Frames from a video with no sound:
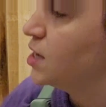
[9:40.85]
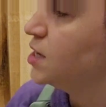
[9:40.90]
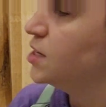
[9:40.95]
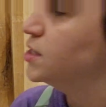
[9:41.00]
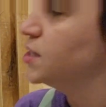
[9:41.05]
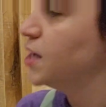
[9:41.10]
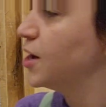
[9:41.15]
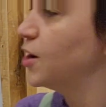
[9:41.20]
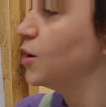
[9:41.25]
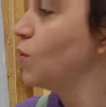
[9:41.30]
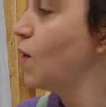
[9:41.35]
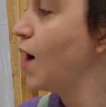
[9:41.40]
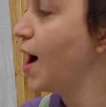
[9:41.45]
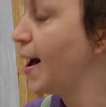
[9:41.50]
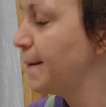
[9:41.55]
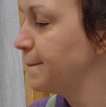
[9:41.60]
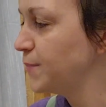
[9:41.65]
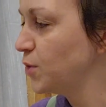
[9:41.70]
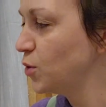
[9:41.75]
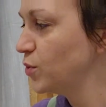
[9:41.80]
So
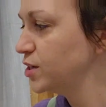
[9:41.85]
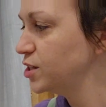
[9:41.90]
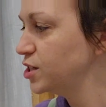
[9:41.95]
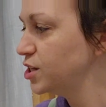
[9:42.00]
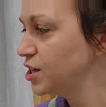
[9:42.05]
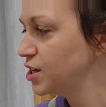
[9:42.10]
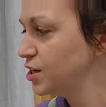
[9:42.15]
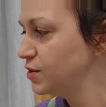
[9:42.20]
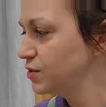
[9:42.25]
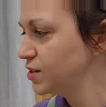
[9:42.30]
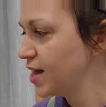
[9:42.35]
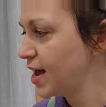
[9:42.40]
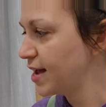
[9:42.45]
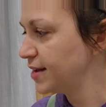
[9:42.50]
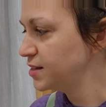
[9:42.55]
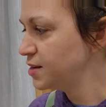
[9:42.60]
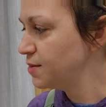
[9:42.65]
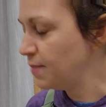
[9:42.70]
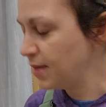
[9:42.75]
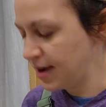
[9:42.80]
I'm going to use
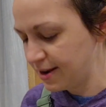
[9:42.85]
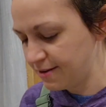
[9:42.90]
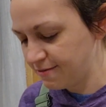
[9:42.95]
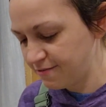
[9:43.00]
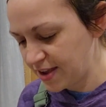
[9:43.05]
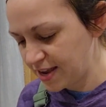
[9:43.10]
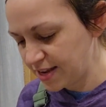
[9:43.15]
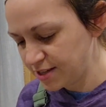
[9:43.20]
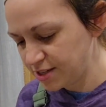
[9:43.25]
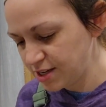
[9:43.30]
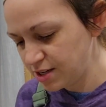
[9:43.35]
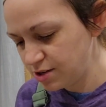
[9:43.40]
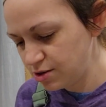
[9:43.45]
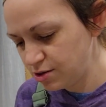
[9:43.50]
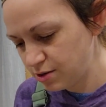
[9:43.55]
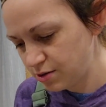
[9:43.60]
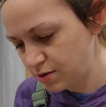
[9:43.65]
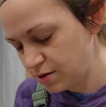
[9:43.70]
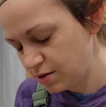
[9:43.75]
that to my advantage,